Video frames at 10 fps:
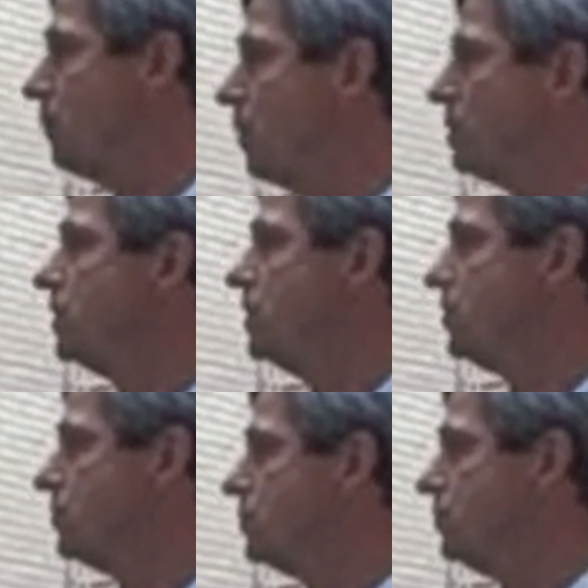worked a
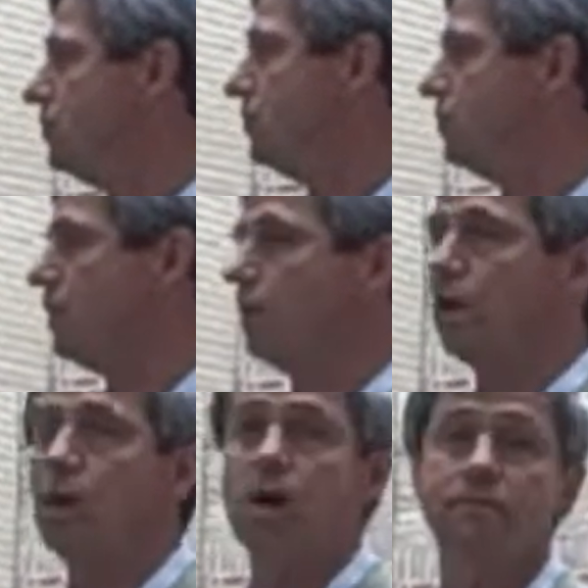year or two, then
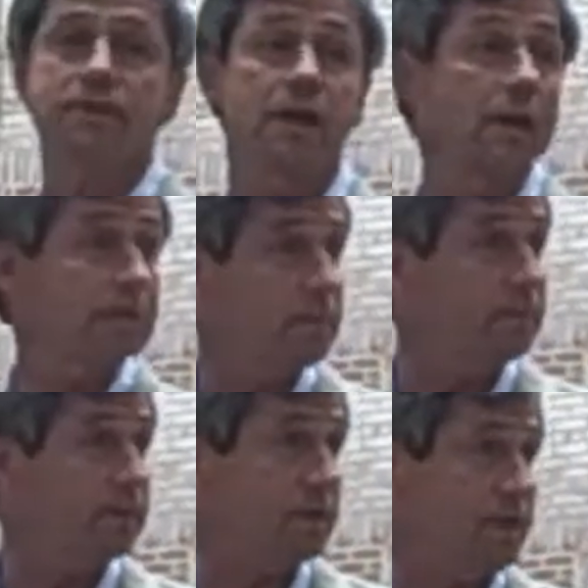went off and got
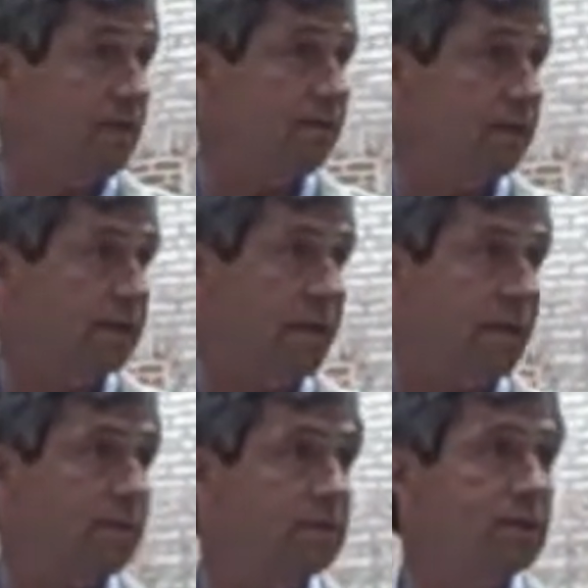accepted to the Naval
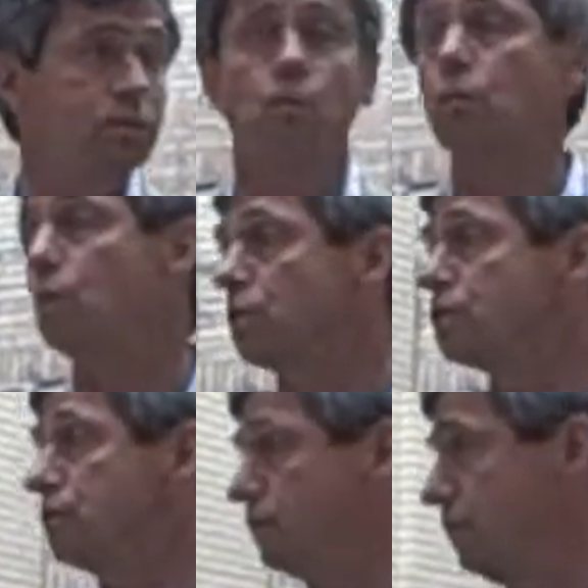Academy, did World War
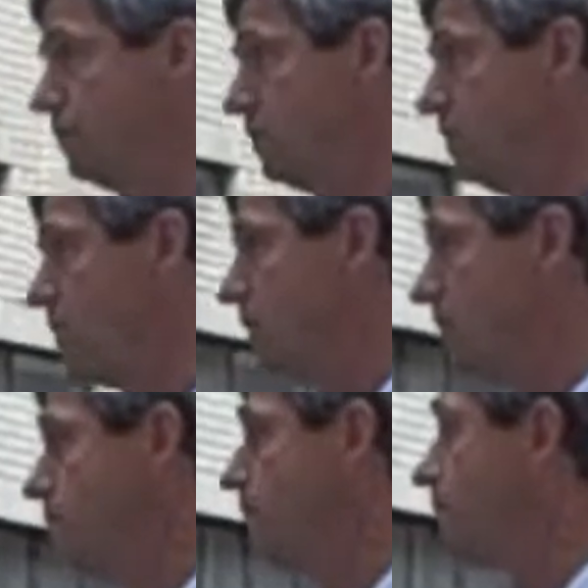II,
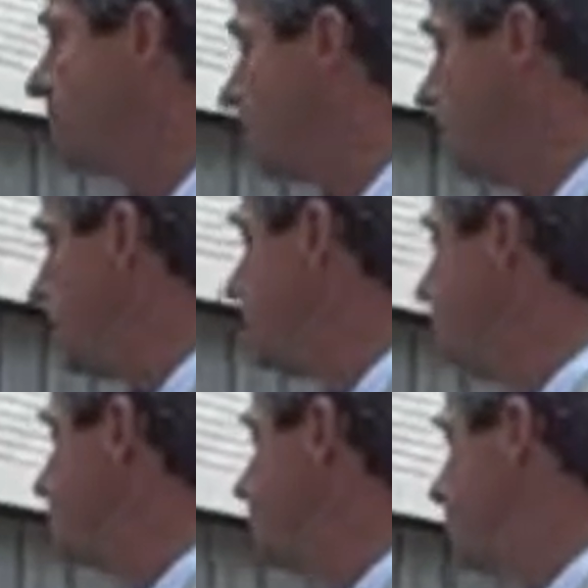both Atlantic
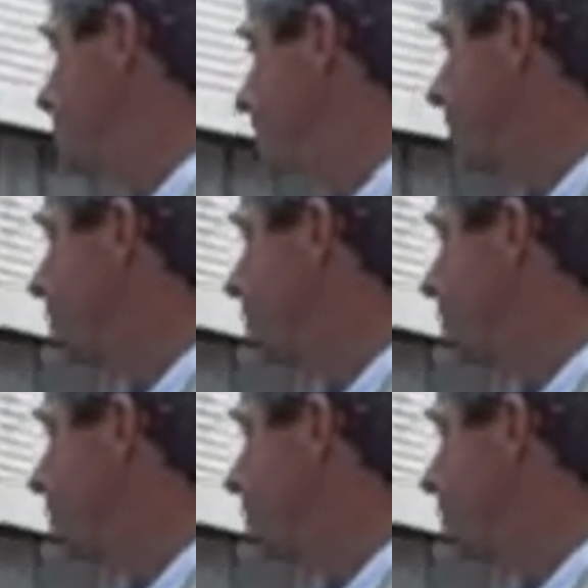and Pacific.